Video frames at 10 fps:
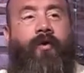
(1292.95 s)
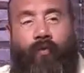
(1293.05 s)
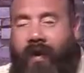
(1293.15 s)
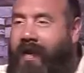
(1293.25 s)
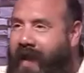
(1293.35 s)

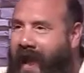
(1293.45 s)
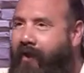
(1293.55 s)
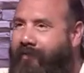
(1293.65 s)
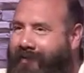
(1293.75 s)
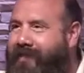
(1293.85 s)
we
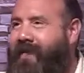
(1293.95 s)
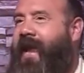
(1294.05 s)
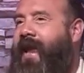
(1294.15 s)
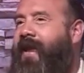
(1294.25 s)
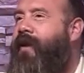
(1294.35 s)
now
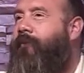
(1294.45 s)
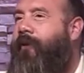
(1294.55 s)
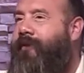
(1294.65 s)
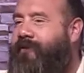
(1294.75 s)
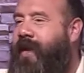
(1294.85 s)
today
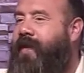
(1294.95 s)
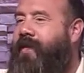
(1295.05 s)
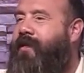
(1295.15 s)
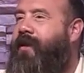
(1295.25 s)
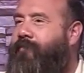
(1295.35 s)
partake
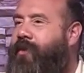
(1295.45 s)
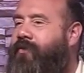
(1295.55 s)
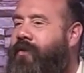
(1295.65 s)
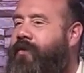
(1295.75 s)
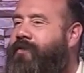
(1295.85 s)
in
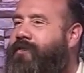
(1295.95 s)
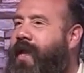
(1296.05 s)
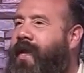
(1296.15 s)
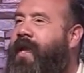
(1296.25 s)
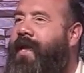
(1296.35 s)
communion and
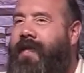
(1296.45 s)
say,